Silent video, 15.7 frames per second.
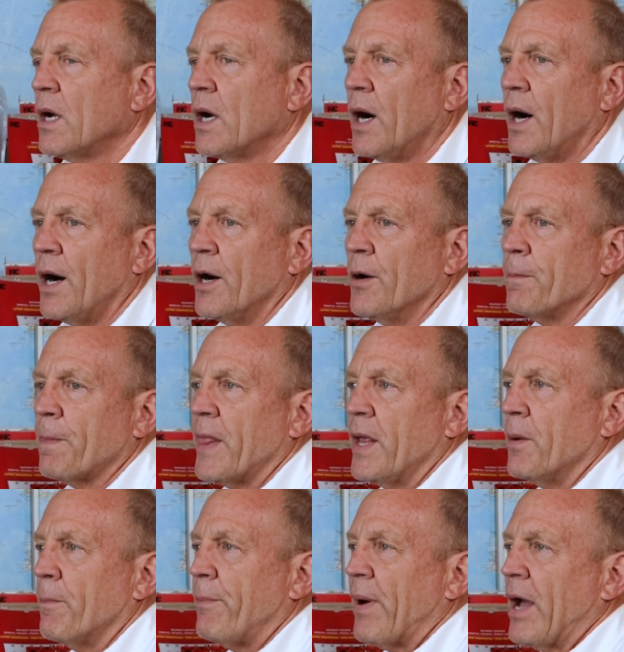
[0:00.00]

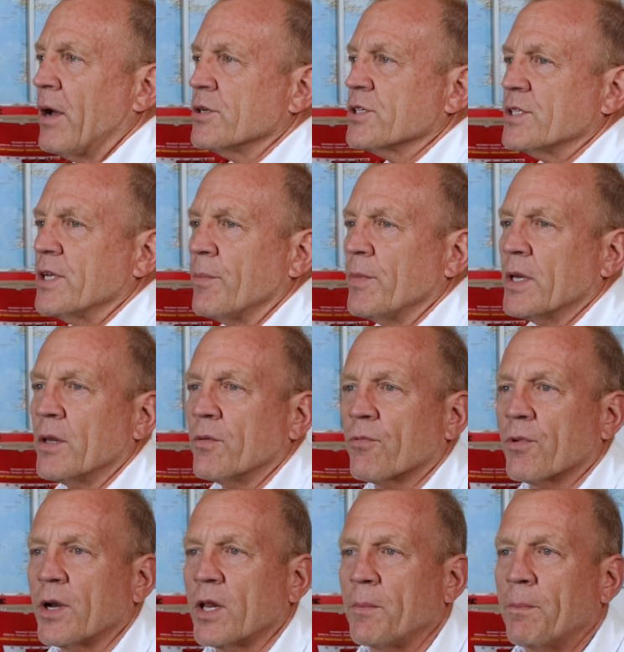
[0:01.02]
And a biostimulant,
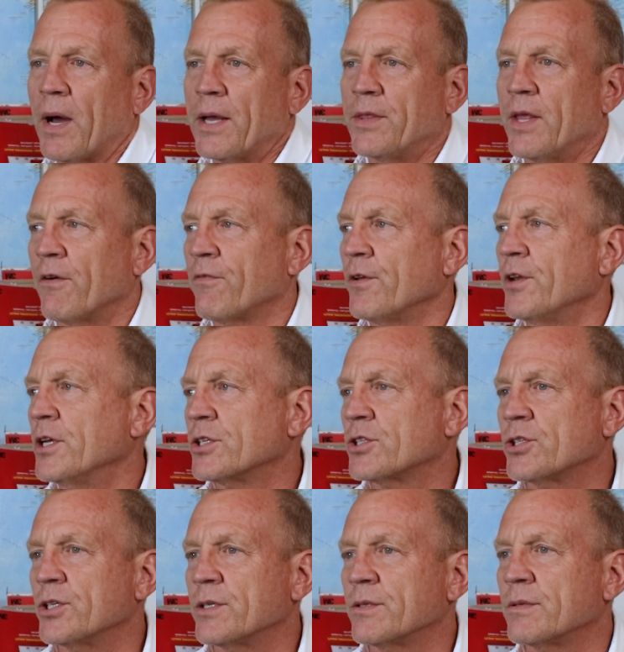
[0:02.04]
really by
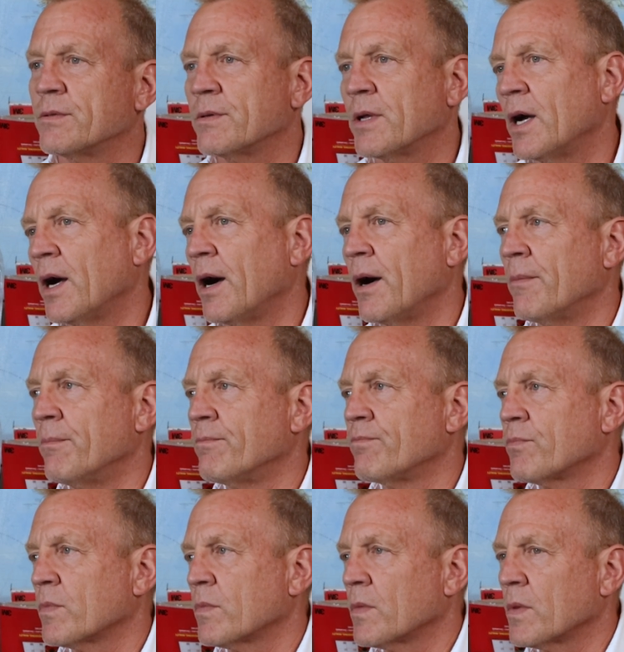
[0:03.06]
definition,
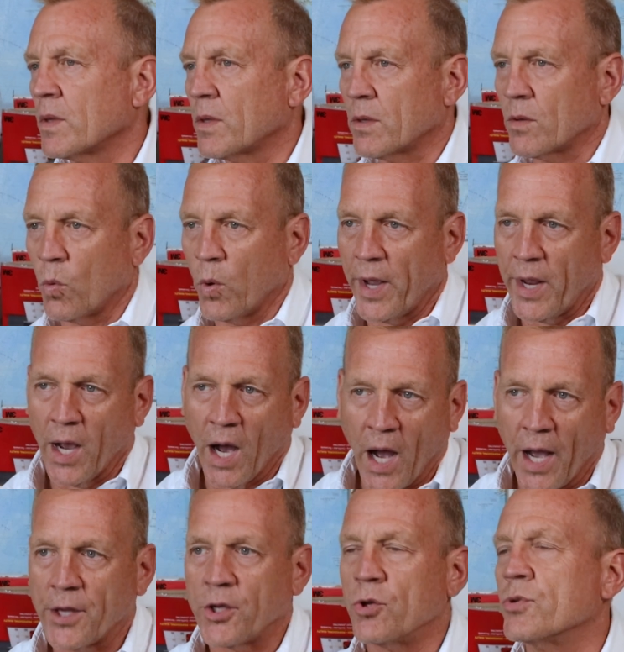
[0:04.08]
the way
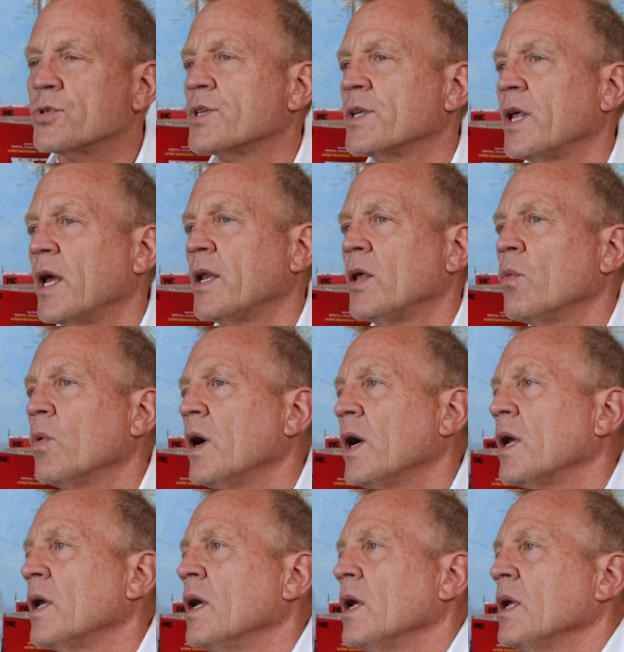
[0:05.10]
I use it
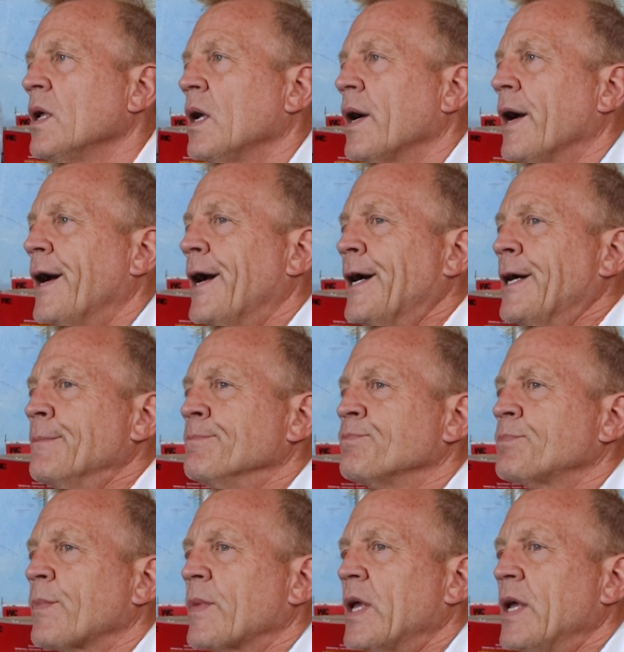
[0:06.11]
anyway,
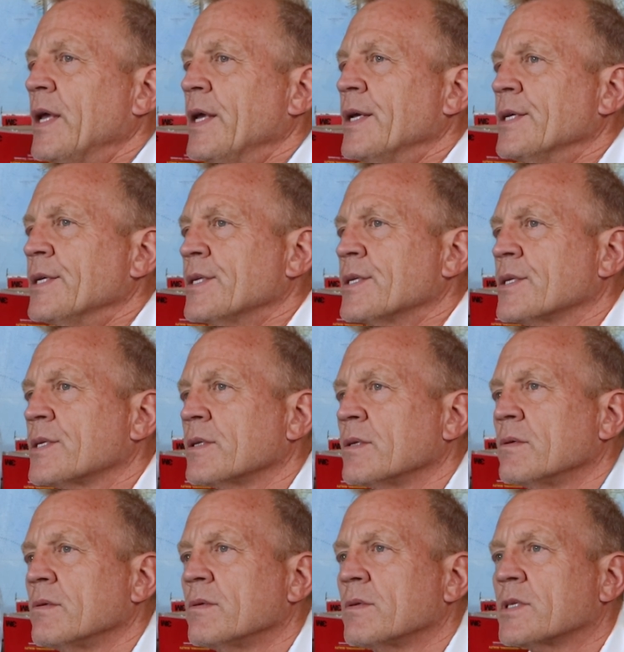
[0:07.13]
is
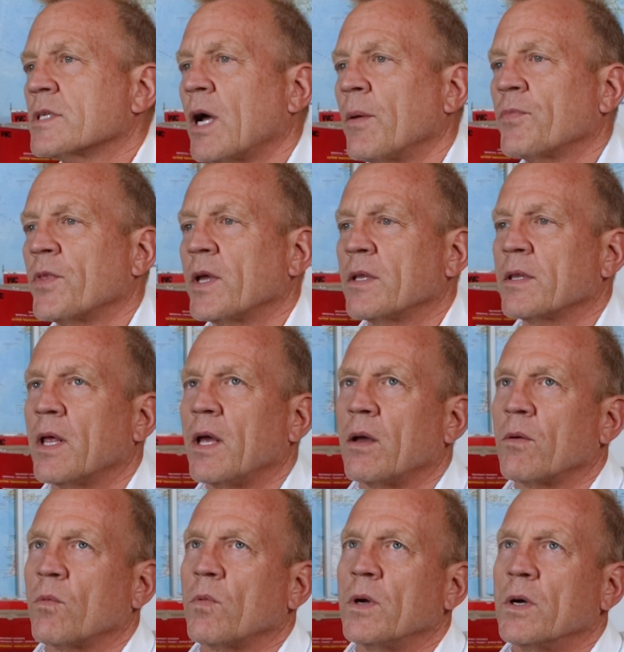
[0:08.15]
something
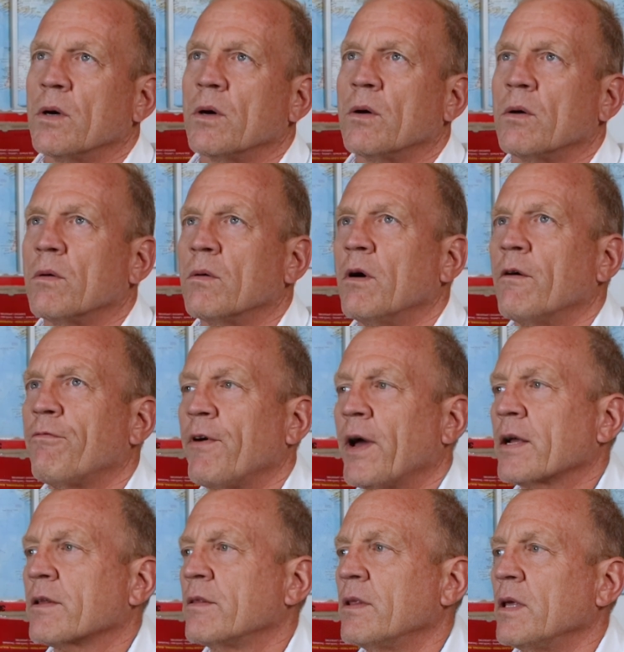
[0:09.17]
that will
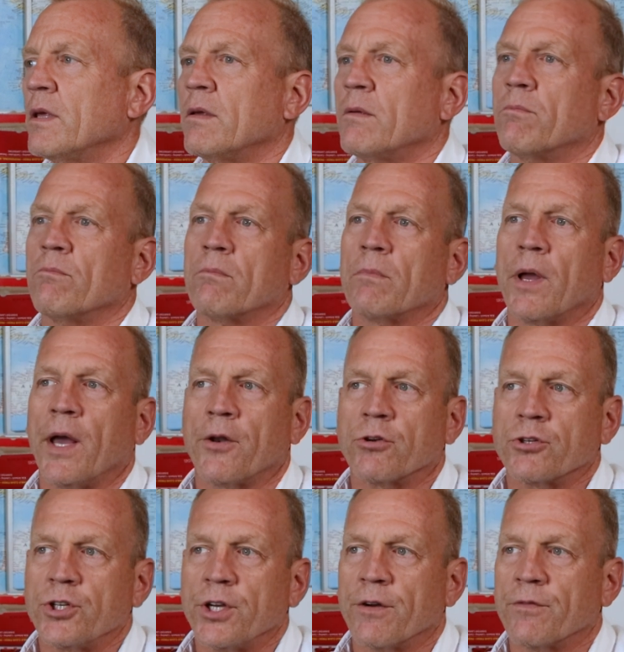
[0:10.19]
affect the
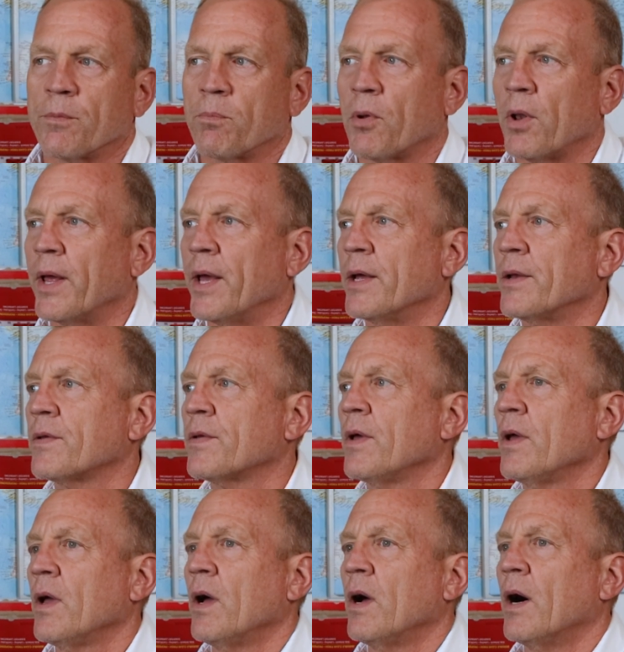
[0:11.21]
energy of a plant
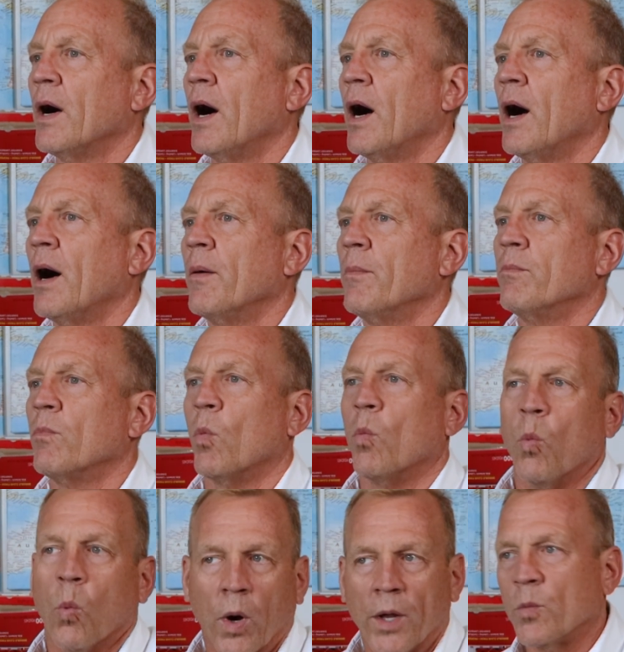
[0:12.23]

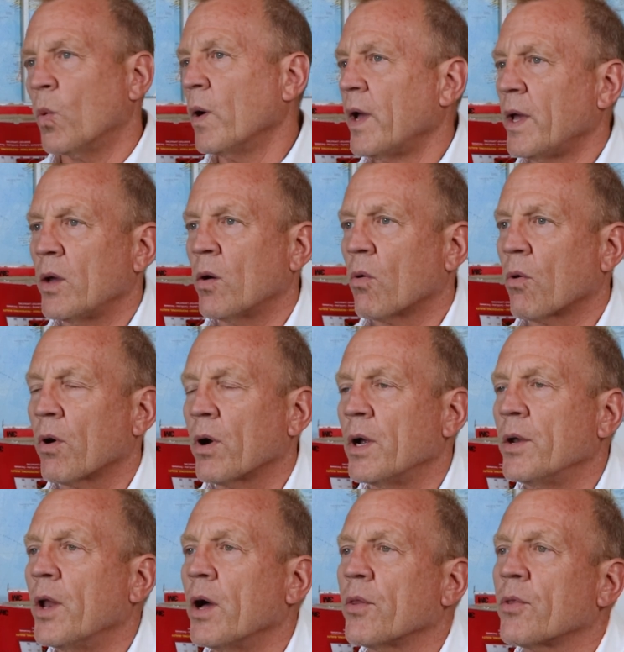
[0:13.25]
one way or
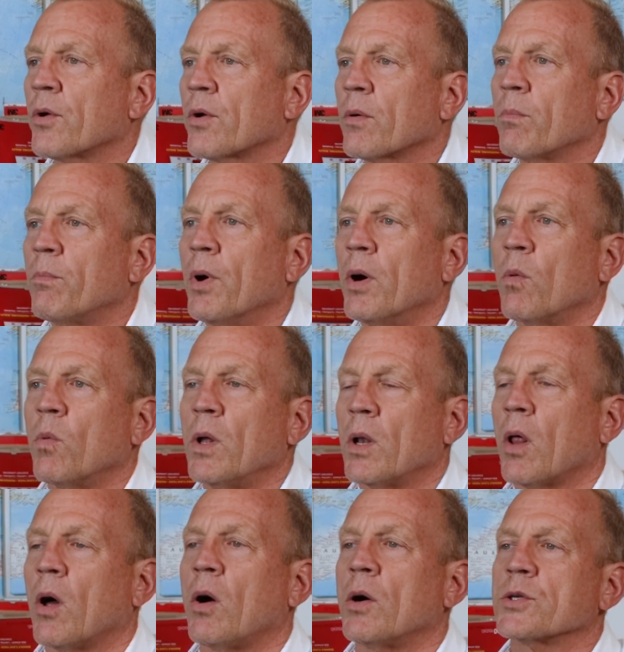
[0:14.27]
another, but
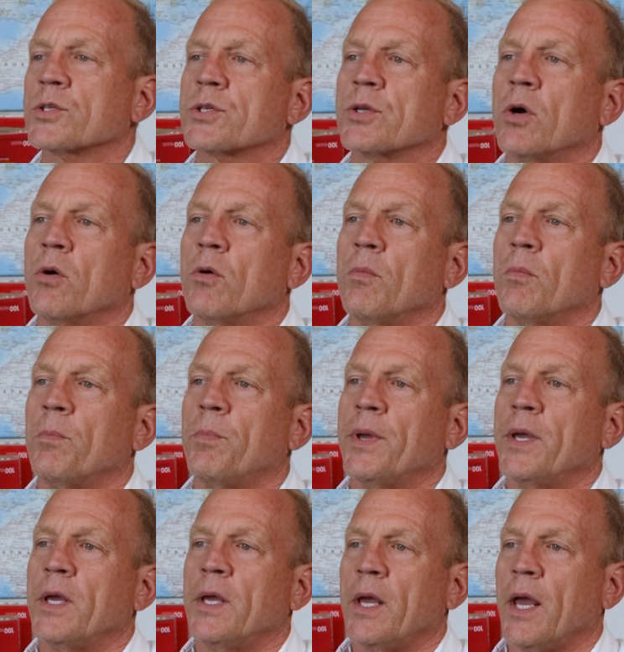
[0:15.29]
will also
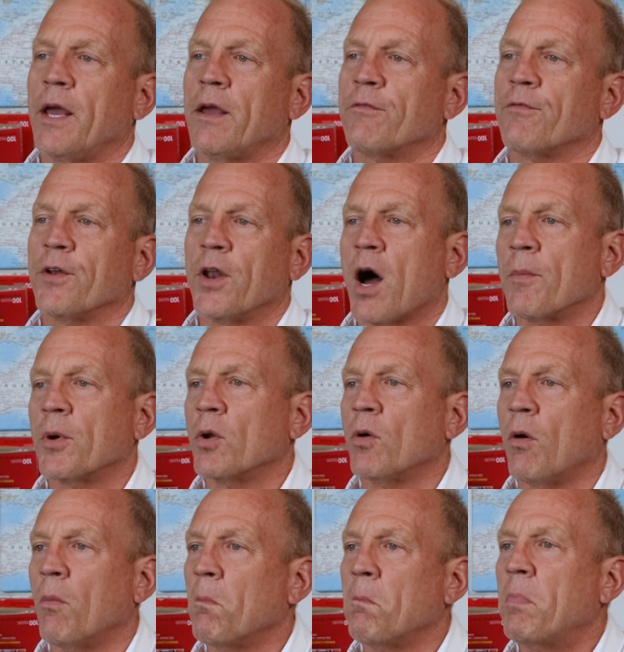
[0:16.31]
be a
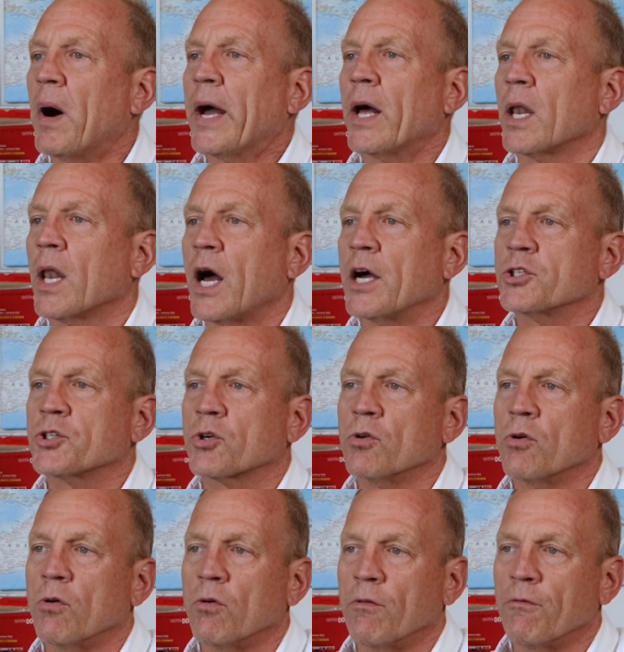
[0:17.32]
phenomenal
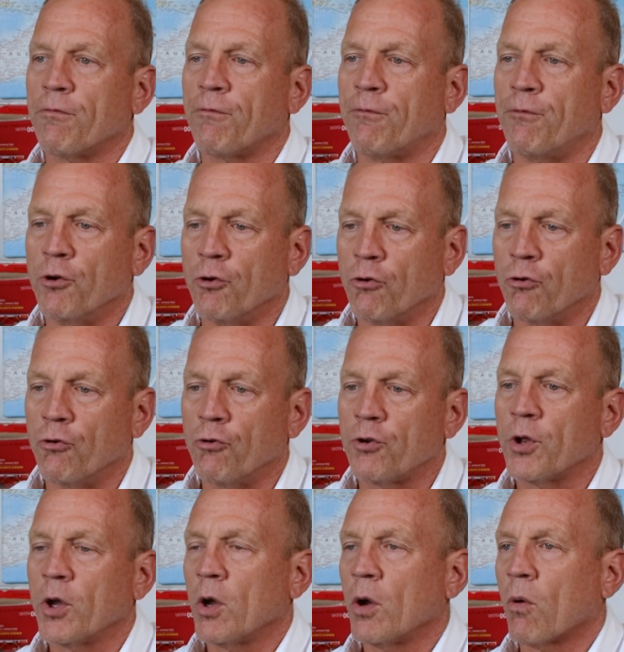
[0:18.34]
biological
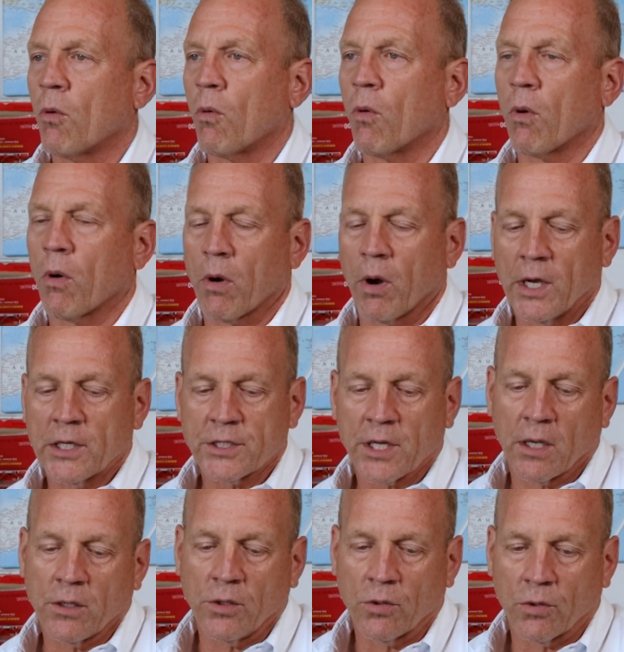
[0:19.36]
food, or as
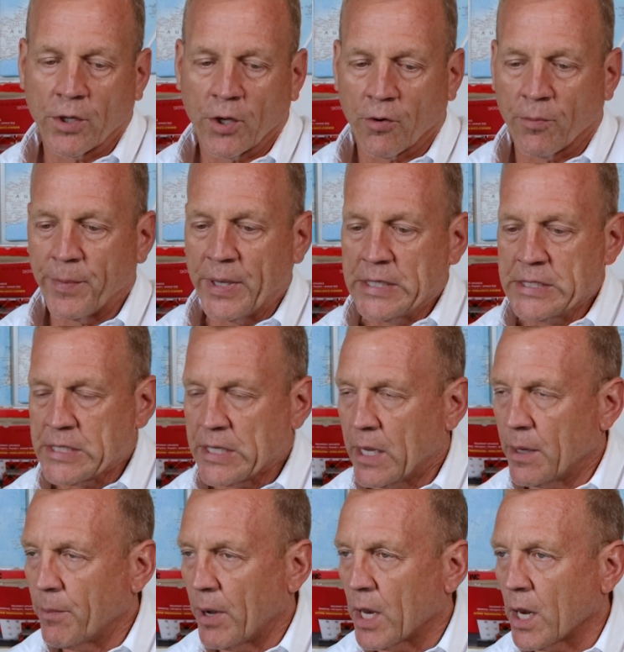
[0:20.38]
you'll hear me
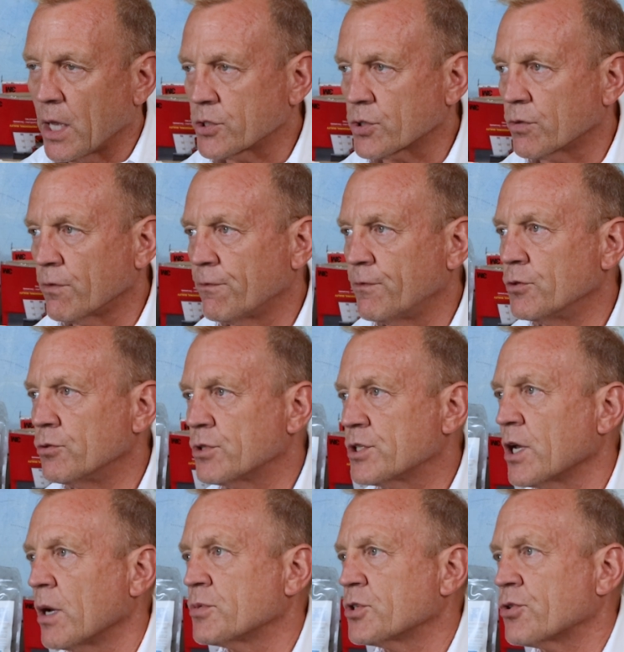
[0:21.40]
say, biological food
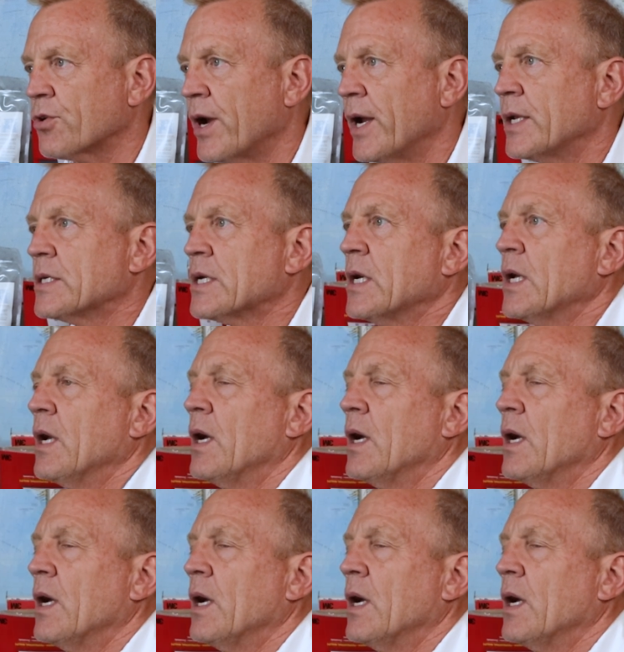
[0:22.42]
substrate.